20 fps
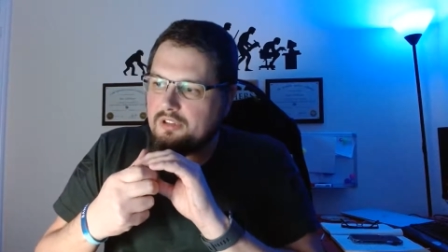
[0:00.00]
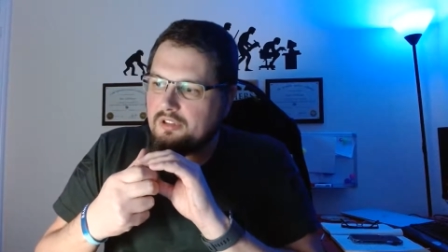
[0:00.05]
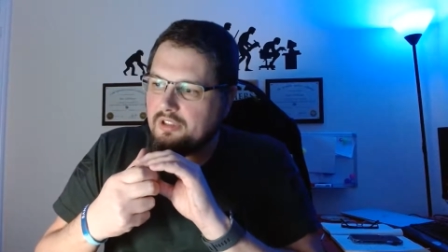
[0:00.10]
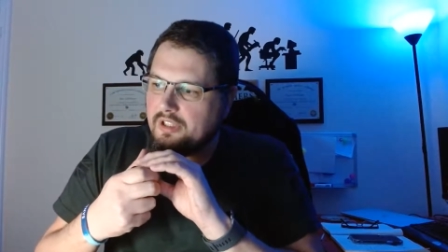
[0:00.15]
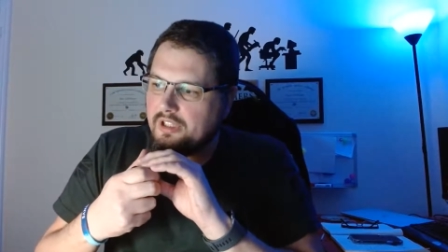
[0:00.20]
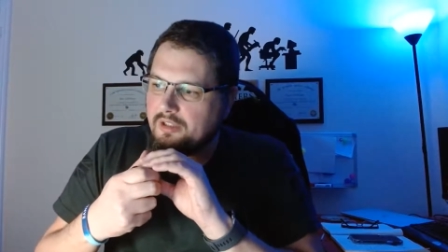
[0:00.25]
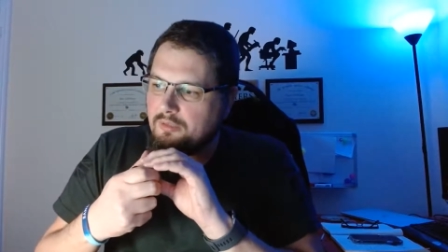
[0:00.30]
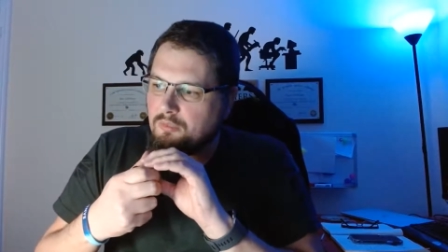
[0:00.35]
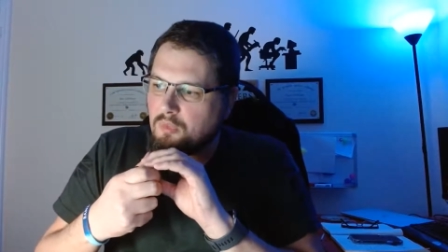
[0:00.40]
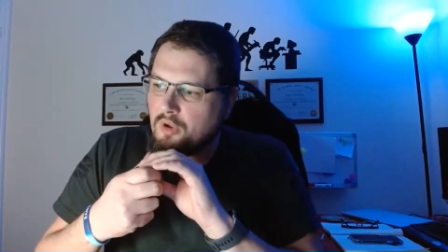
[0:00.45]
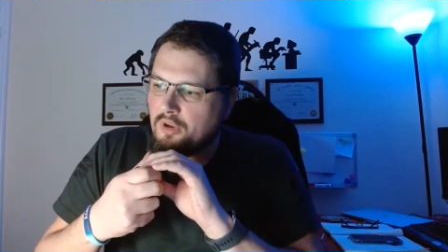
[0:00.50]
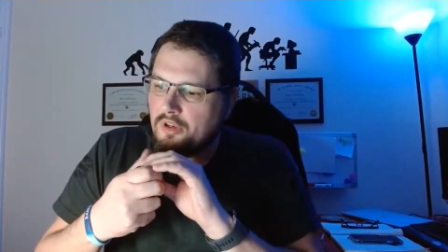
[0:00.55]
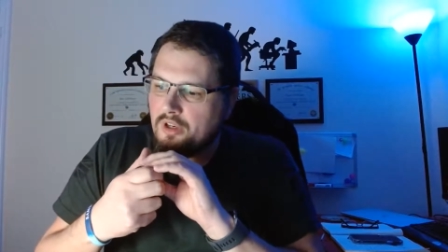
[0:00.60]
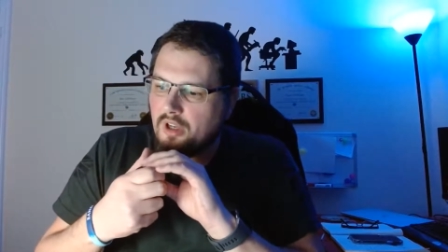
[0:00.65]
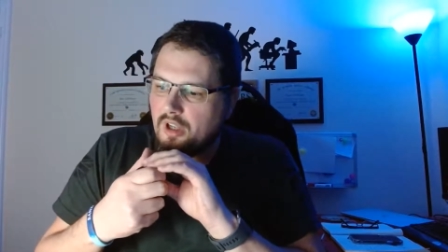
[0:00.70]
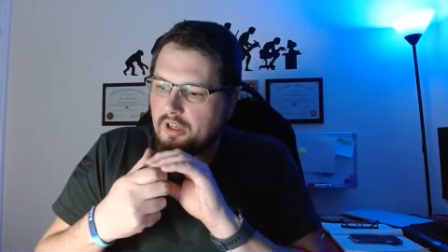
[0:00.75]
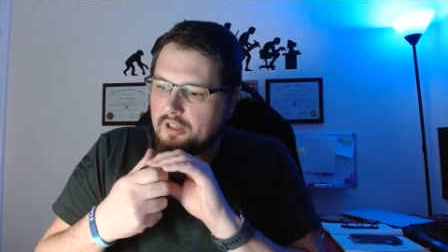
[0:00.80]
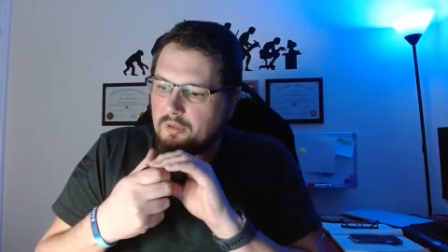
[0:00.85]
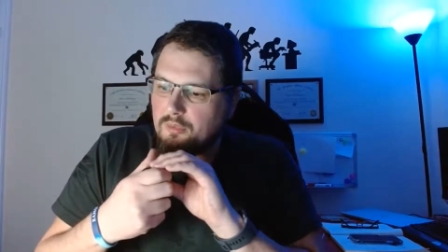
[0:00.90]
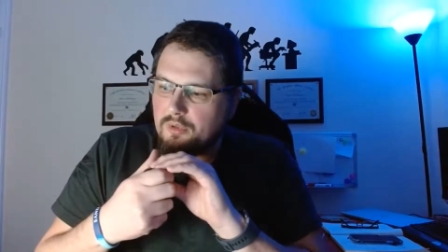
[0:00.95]
in one
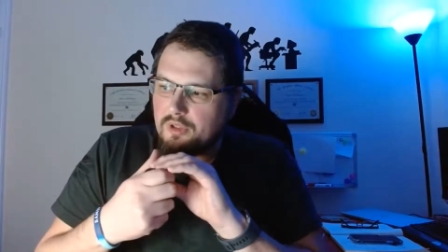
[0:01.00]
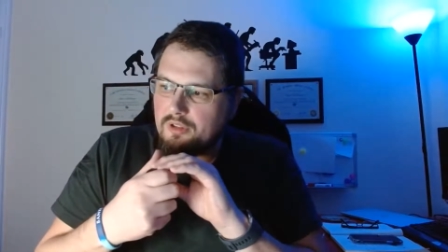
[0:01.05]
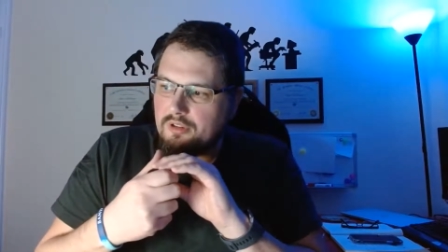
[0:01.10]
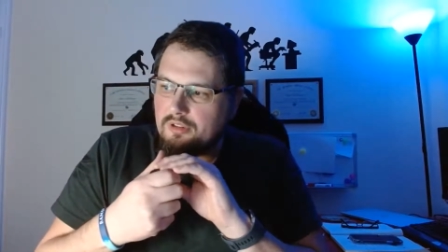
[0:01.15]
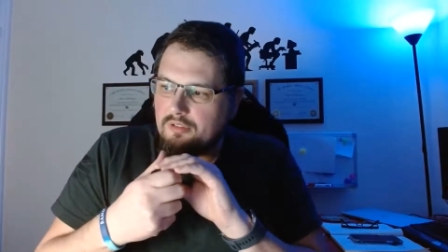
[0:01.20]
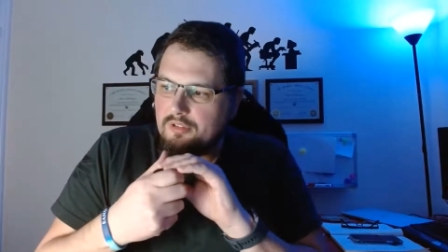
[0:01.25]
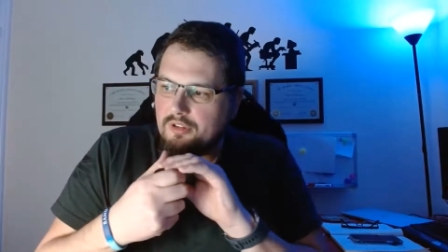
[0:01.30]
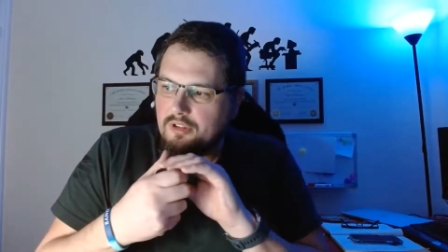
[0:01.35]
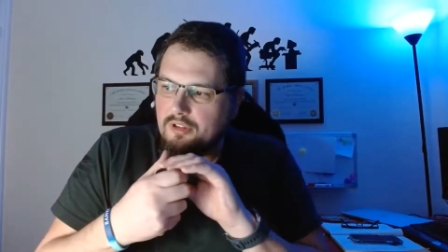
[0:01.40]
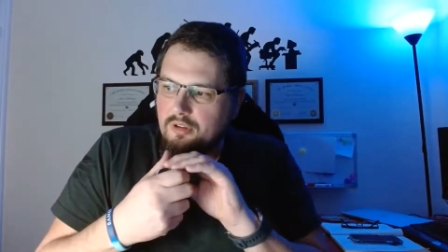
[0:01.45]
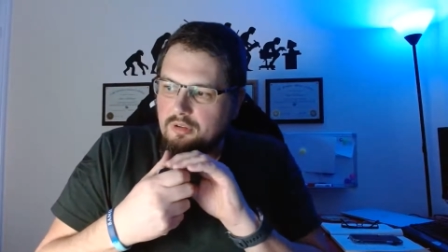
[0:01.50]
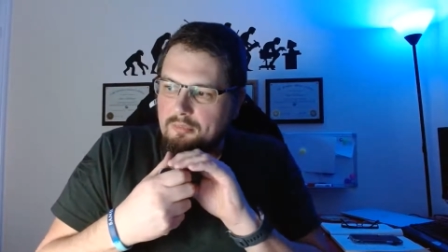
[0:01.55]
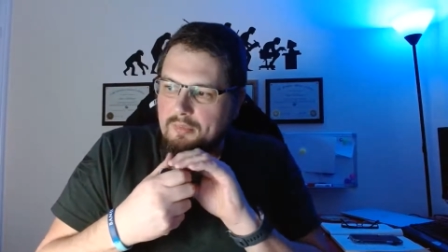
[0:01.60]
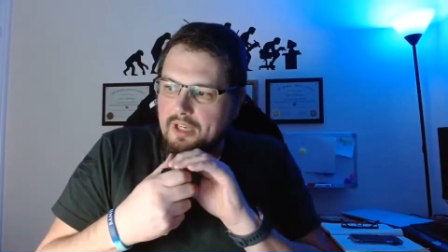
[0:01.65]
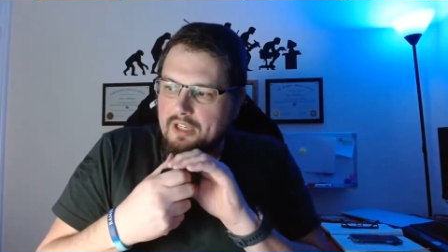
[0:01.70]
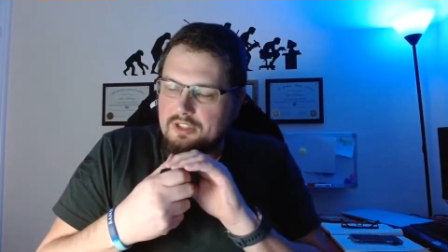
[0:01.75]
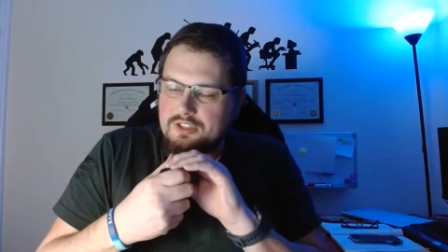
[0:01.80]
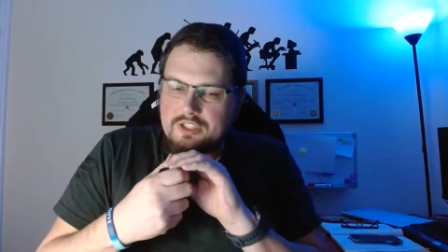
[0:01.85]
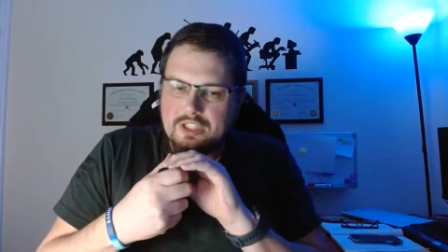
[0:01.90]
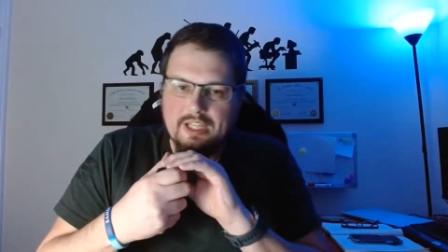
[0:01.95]
night, we
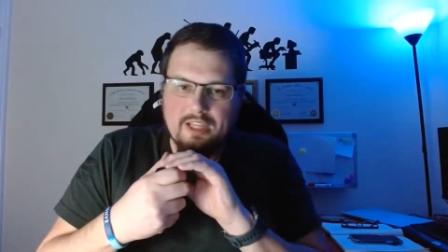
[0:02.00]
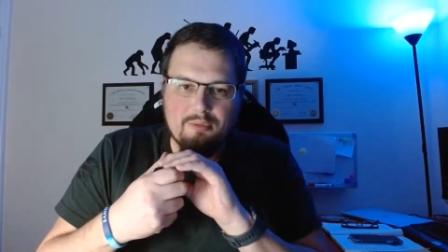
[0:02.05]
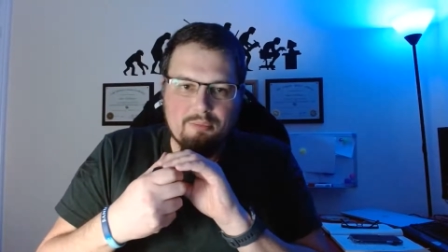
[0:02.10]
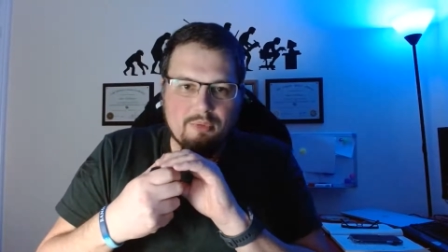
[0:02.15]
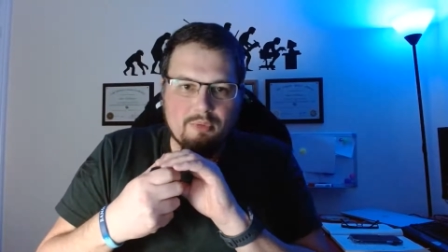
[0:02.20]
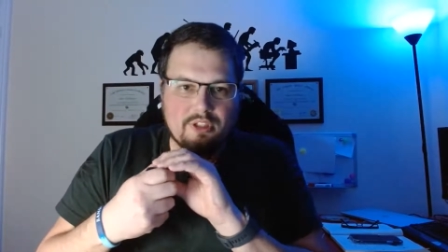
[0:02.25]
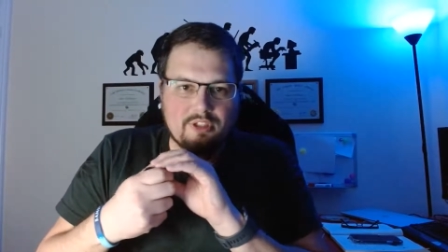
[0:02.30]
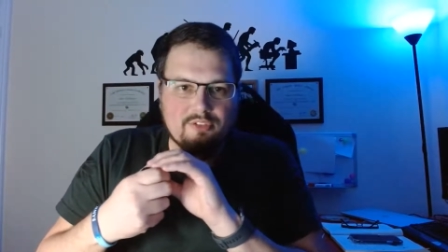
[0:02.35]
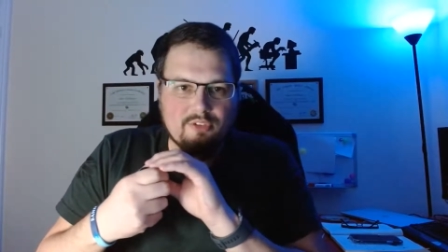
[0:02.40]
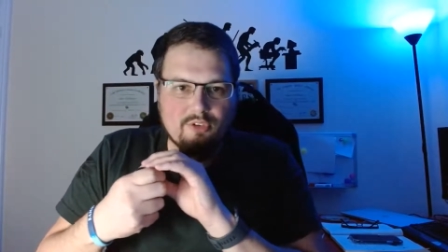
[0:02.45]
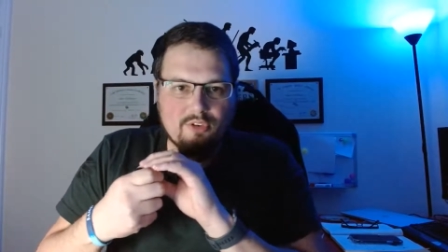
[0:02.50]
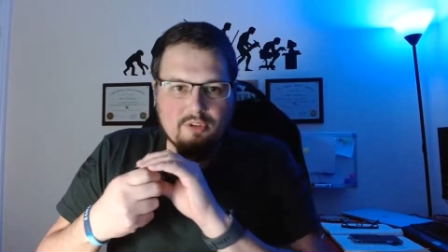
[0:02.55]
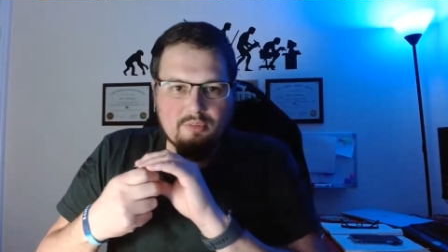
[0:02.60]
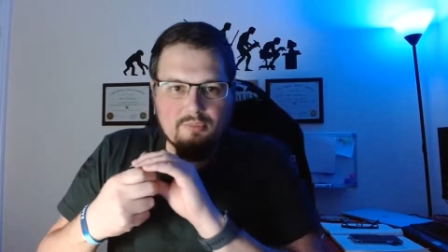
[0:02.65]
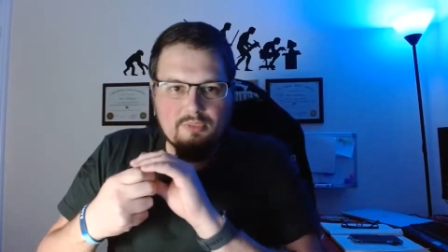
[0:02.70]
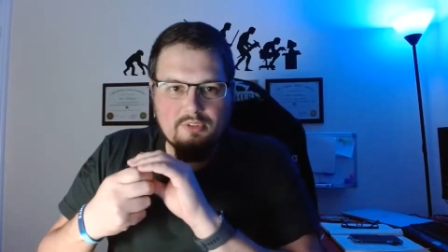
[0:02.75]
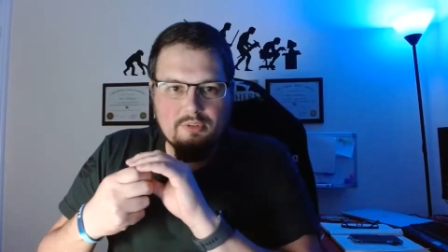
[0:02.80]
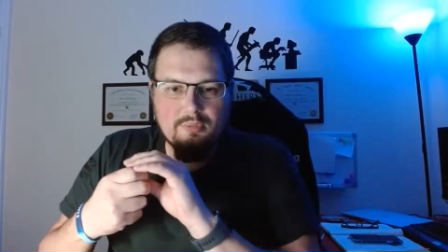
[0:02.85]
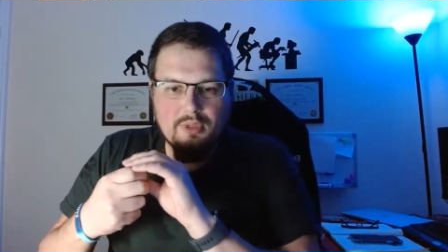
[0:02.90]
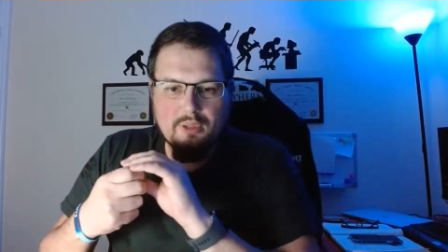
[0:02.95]
managed to get money for him
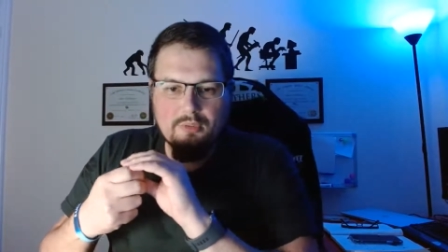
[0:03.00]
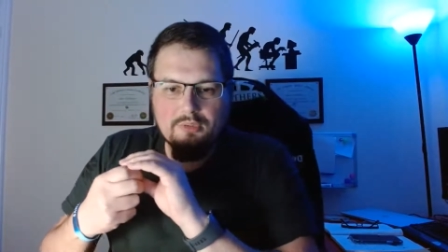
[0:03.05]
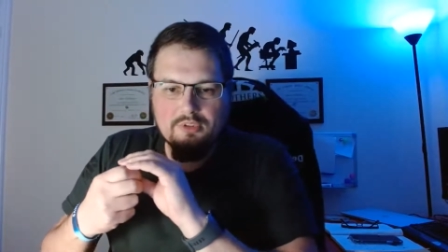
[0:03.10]
to be able